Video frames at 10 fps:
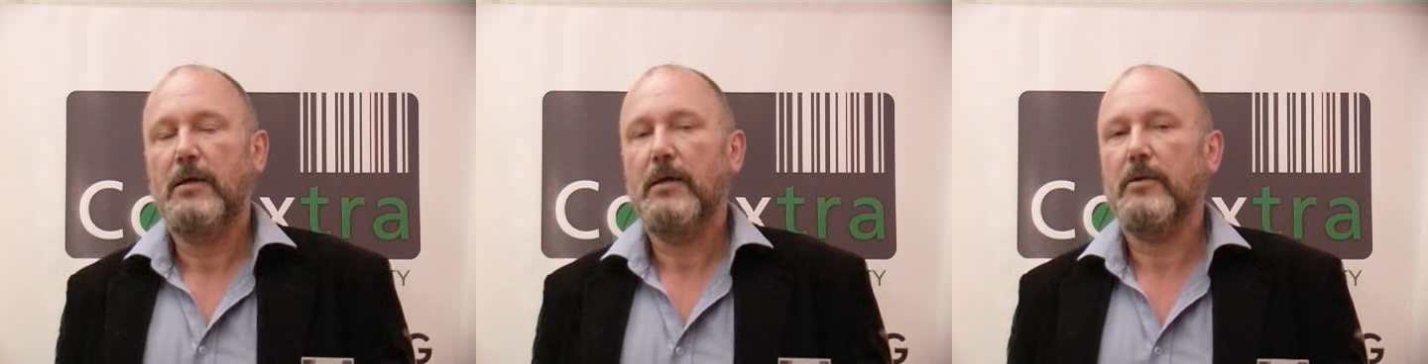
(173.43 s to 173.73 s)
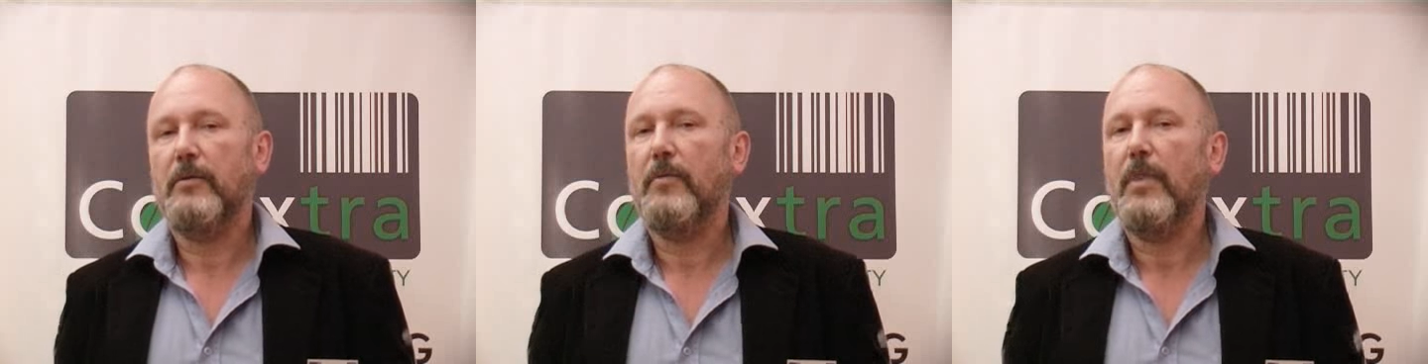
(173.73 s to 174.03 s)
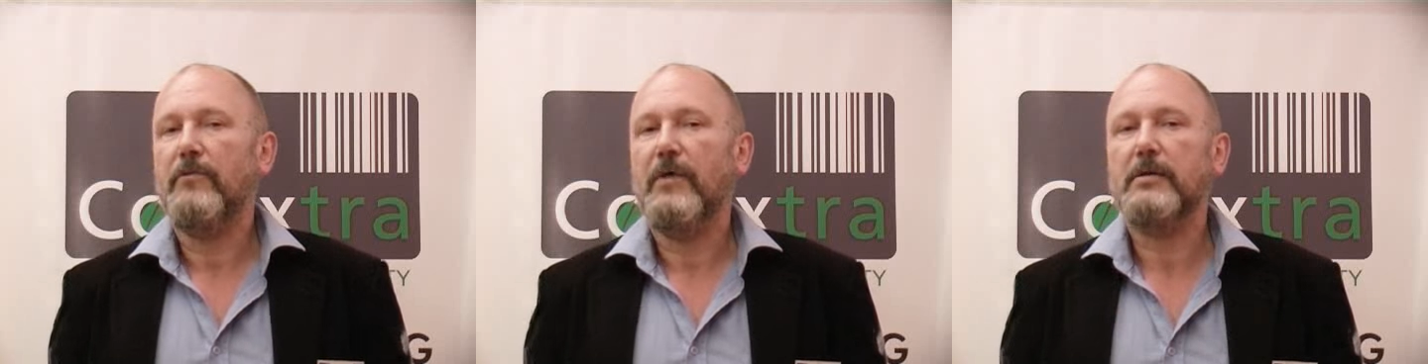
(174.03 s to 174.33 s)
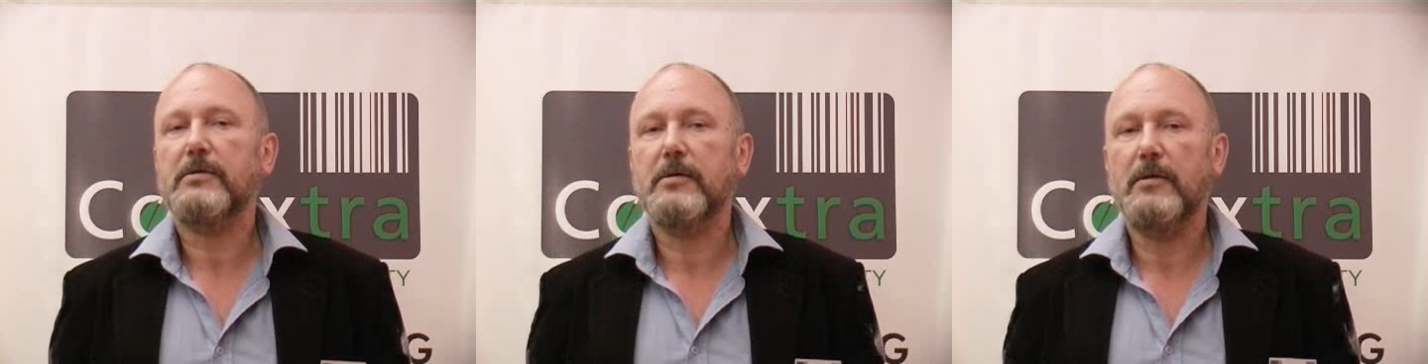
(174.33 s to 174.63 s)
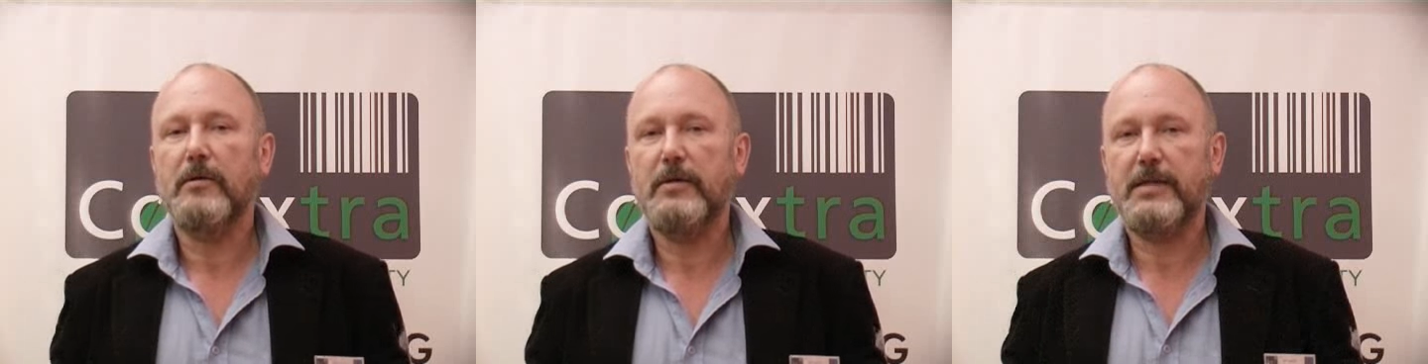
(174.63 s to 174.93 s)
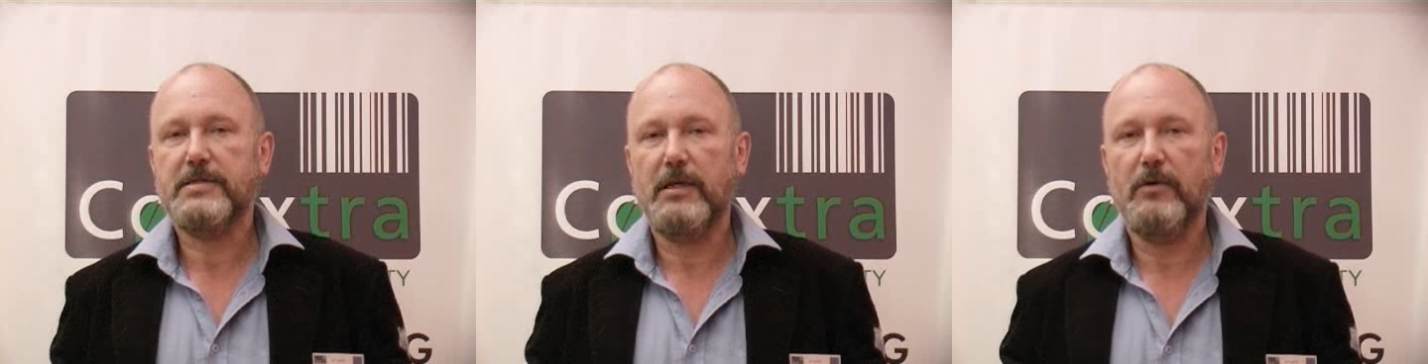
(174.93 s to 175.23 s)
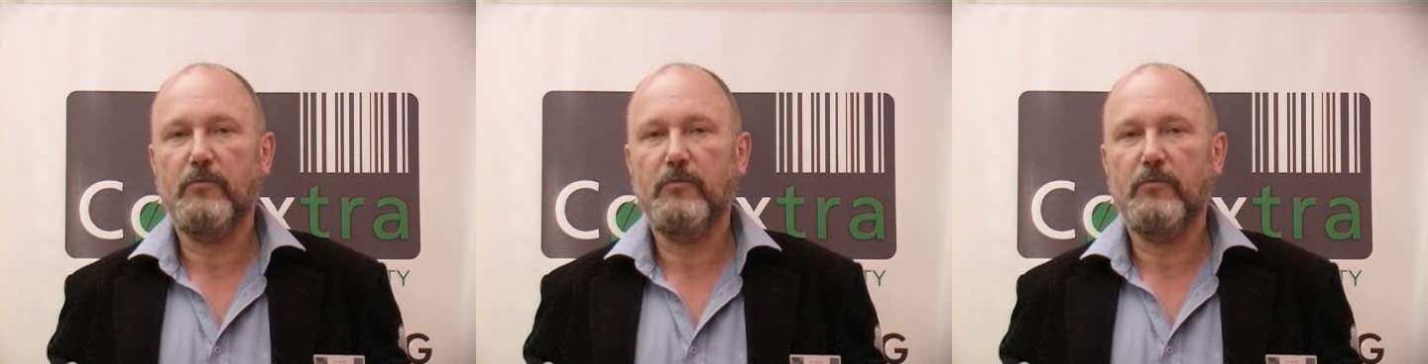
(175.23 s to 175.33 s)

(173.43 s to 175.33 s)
that, let's say,